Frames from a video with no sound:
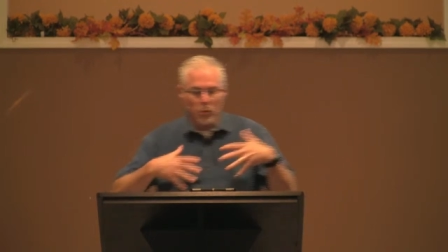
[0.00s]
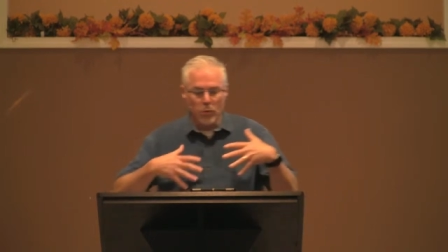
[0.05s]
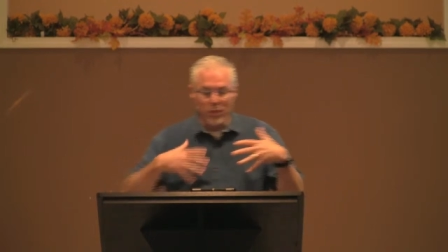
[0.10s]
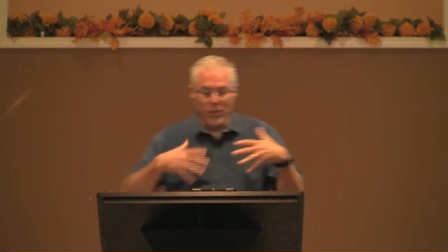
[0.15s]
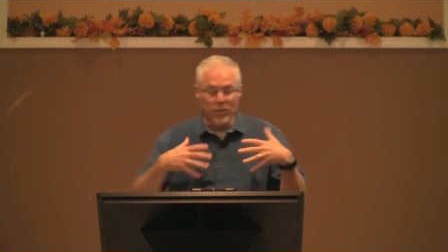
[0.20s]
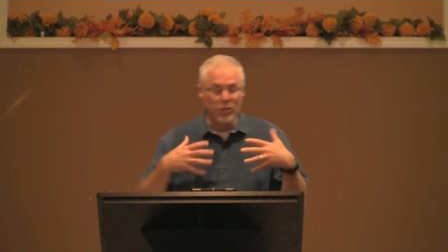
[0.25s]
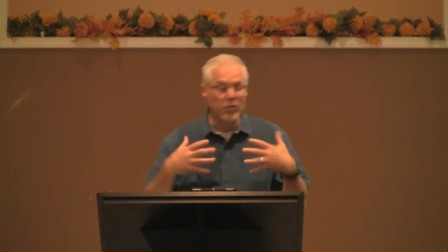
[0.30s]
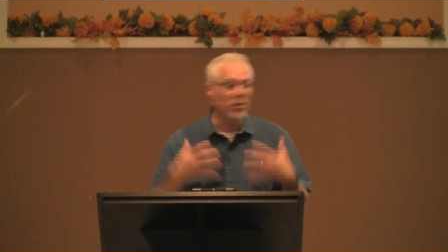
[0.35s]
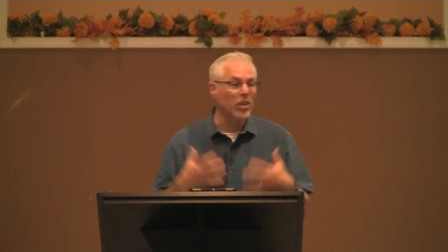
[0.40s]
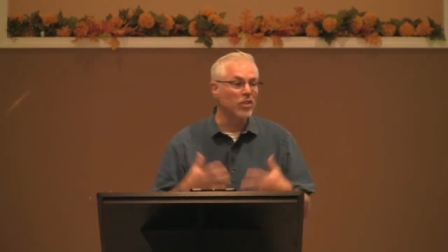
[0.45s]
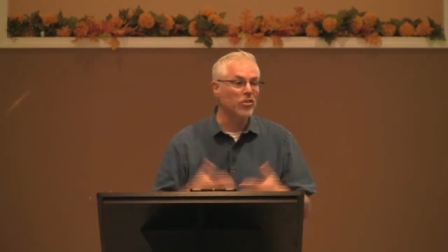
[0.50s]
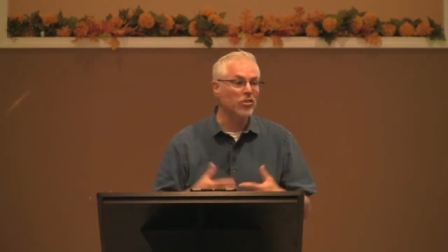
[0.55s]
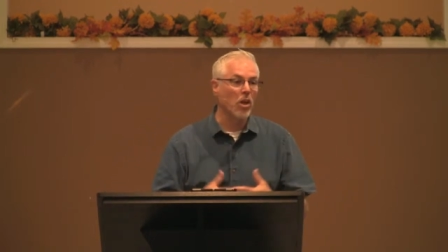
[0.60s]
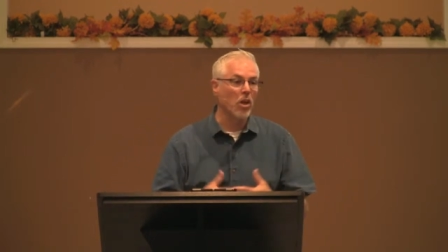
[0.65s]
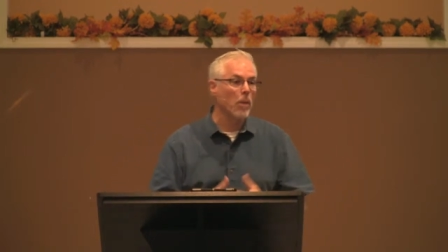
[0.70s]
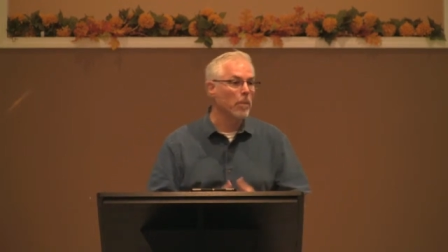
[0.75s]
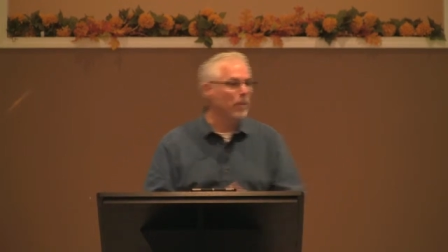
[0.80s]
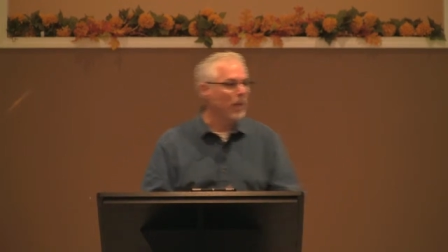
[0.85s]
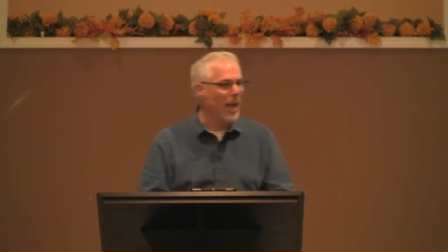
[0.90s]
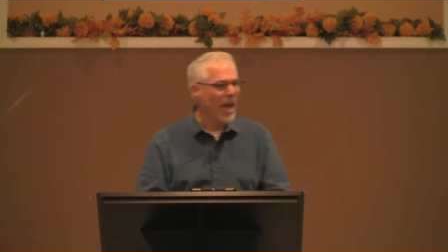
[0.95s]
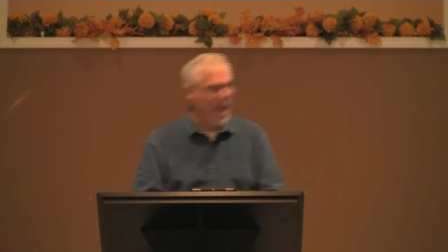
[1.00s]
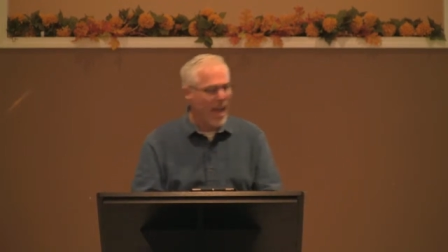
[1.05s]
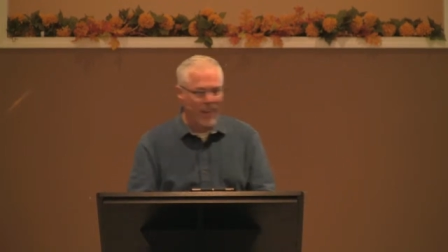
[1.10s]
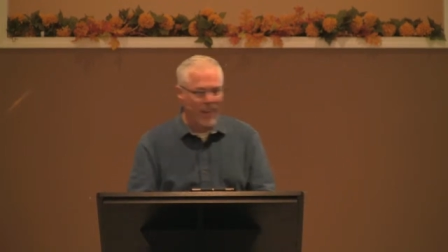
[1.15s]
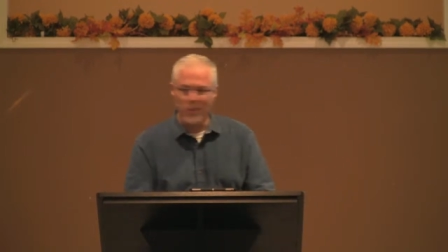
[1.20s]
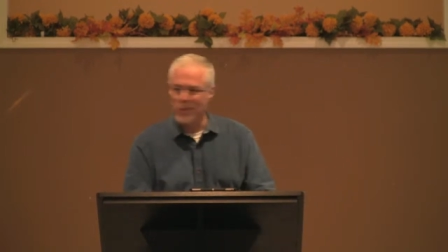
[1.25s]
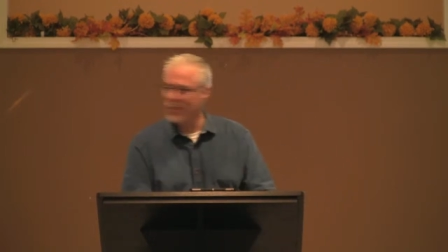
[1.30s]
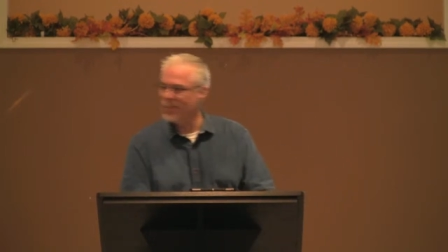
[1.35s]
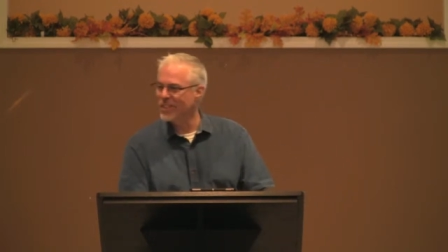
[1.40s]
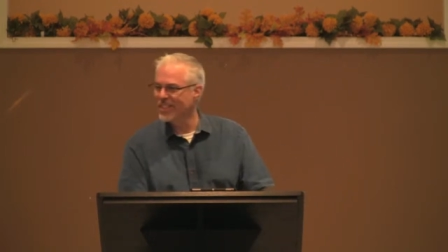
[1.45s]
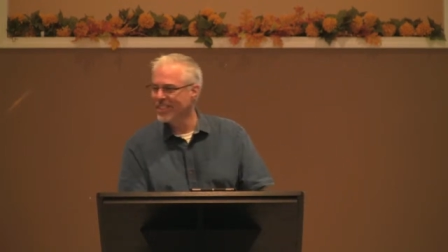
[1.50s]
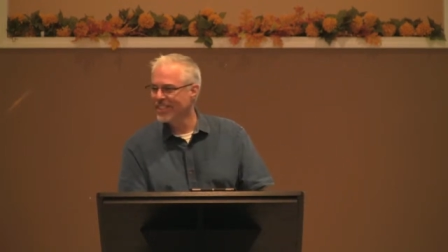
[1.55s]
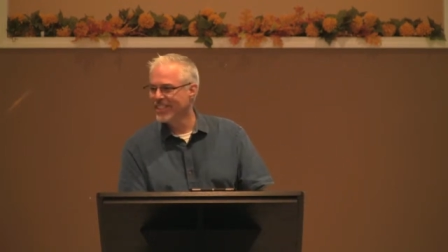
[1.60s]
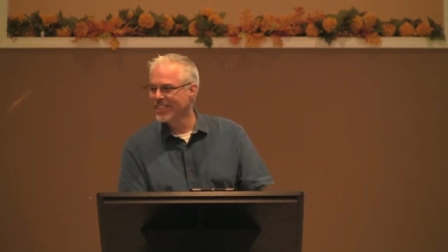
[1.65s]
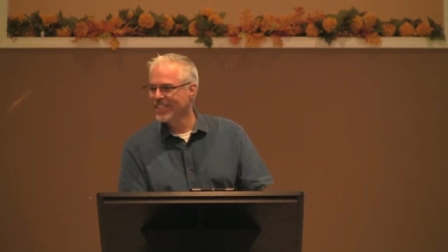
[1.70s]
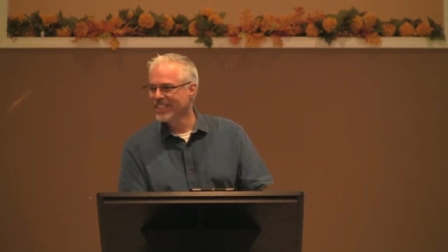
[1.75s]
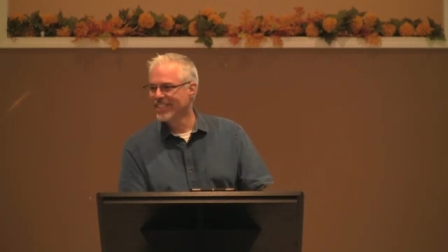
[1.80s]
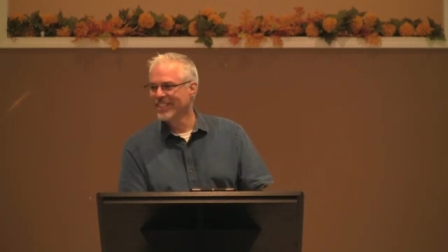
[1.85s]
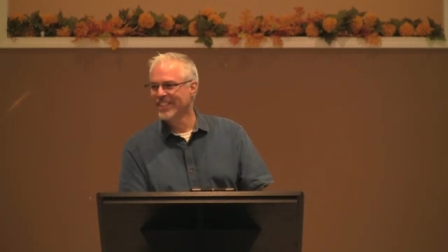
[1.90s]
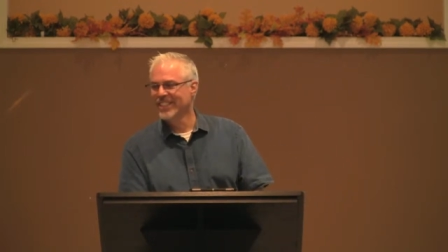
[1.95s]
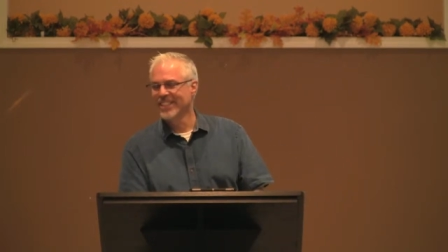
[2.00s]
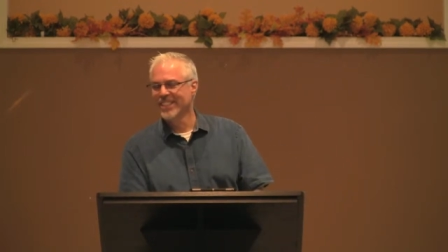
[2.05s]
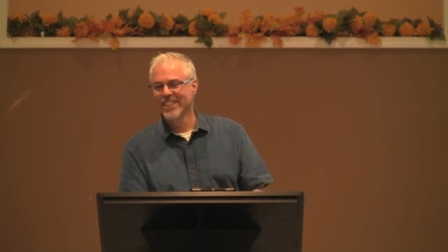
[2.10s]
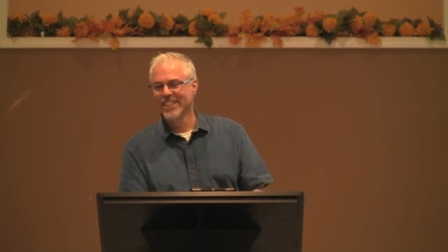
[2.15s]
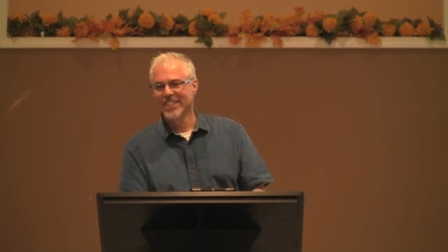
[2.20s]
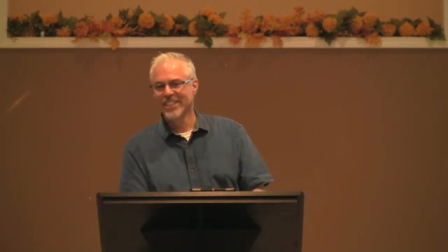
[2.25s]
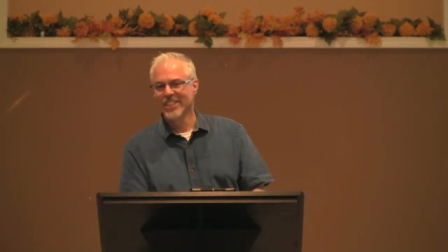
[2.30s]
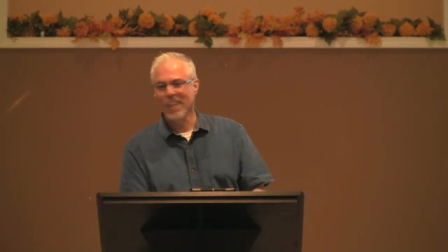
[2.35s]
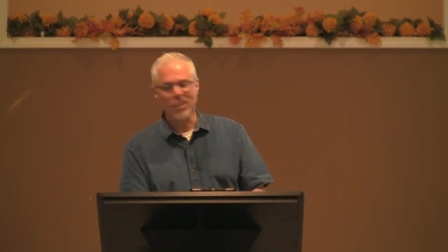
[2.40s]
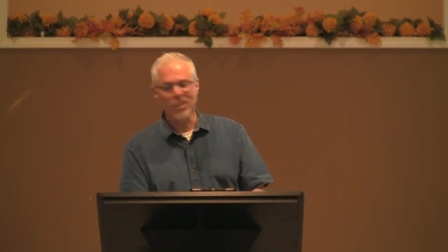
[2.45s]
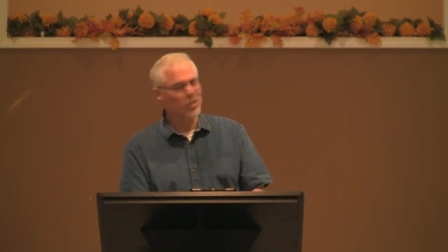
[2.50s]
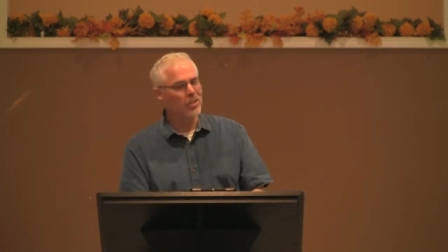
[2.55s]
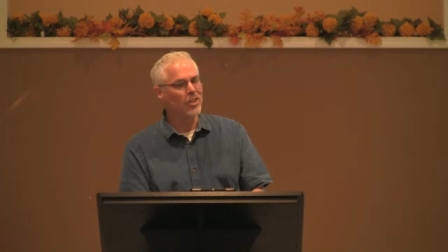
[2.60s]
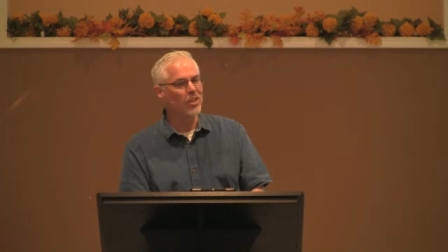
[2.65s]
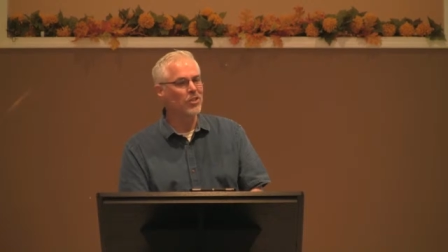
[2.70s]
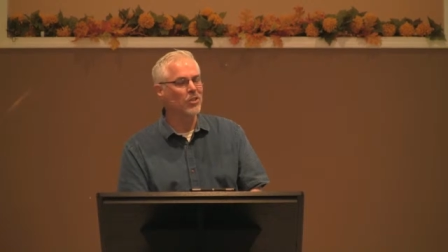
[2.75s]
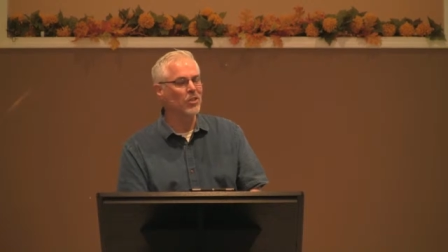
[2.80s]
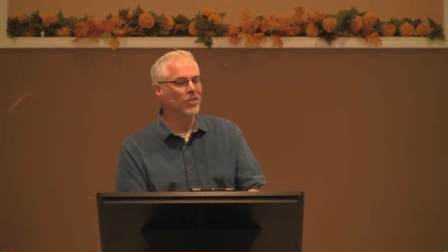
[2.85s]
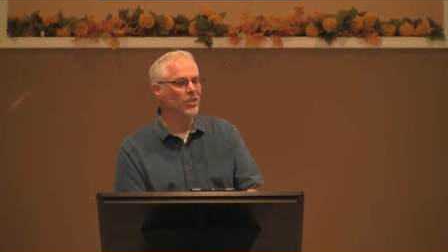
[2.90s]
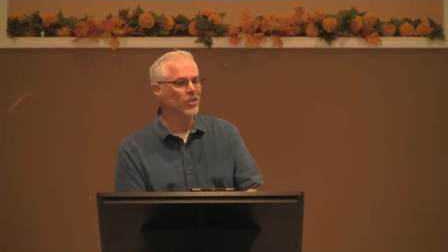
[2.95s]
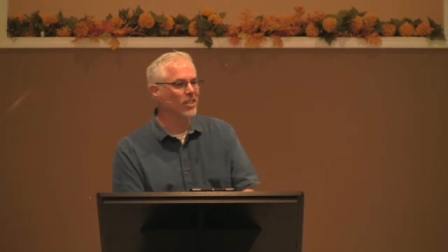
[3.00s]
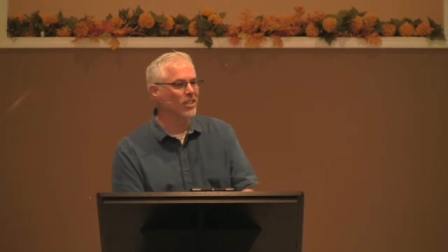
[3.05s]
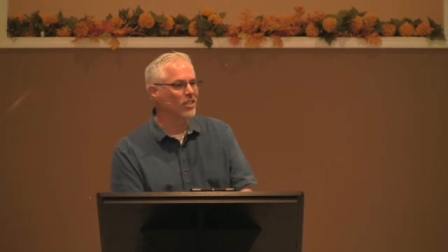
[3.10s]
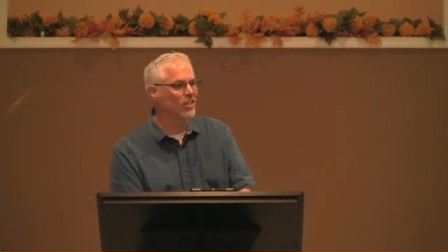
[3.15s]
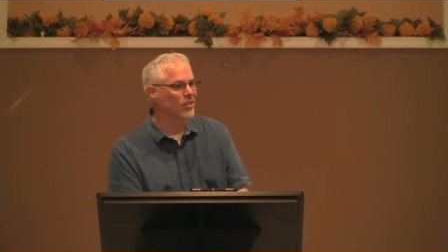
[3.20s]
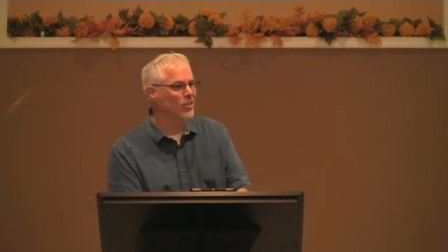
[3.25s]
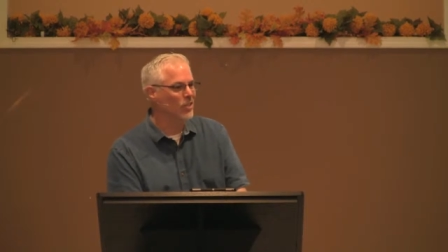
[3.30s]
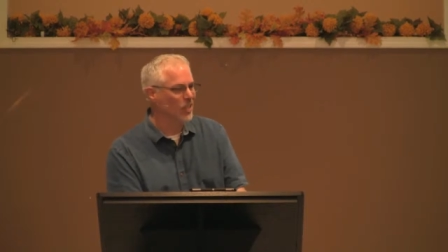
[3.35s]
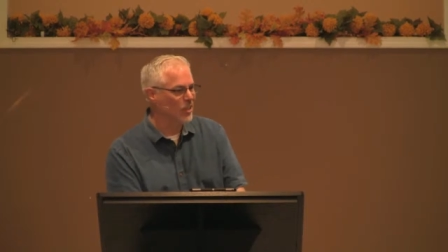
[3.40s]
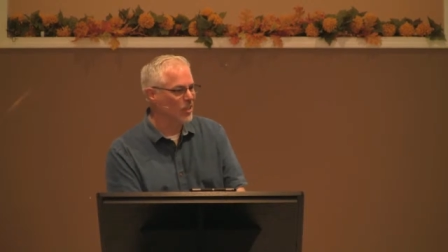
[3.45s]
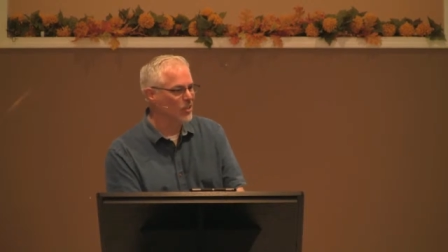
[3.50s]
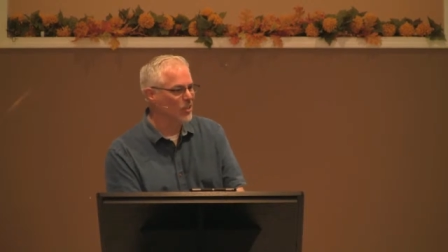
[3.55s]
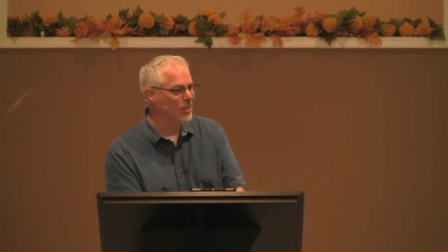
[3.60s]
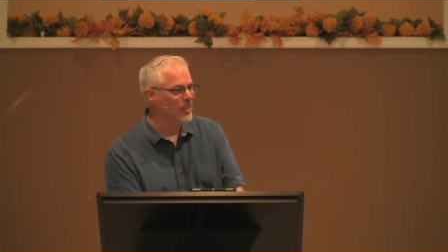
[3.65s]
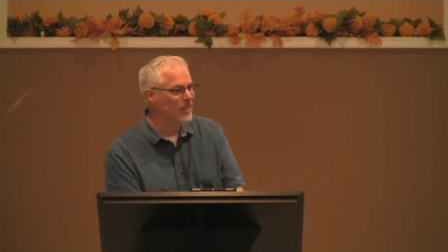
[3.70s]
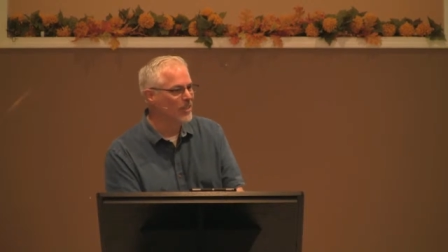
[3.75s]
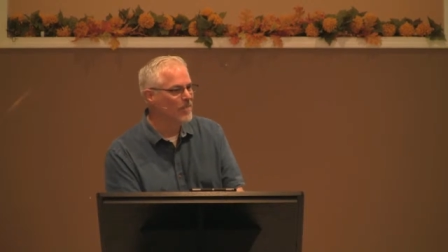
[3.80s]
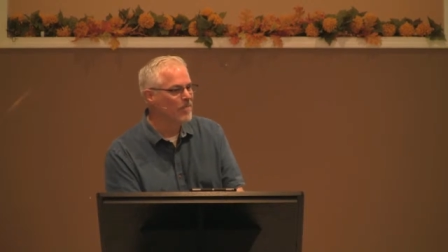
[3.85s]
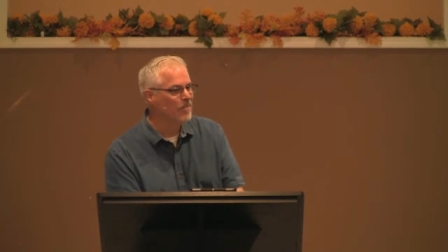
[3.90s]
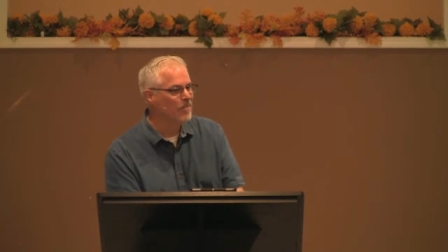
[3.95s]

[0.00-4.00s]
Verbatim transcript: resist our past. That's an interesting discussion.